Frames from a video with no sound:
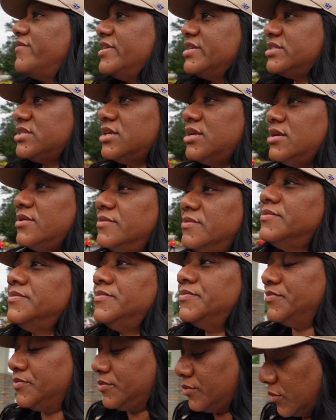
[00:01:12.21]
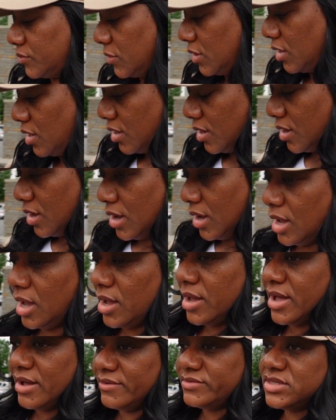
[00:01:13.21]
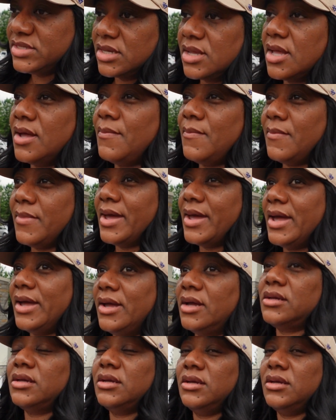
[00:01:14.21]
visit. I have to come back